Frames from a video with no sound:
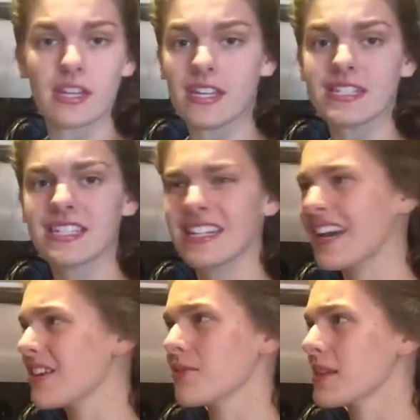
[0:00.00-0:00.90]
with yeast in
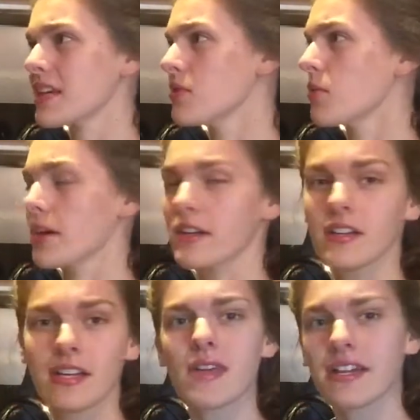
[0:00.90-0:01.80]
it, I don't think you'd
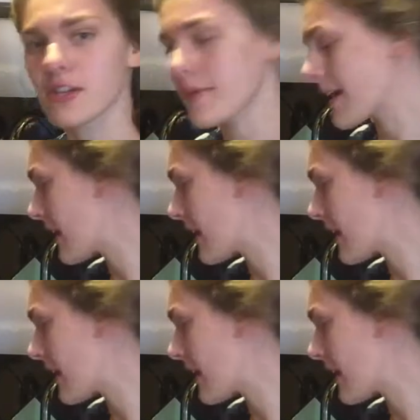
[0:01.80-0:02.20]
wanna do that in your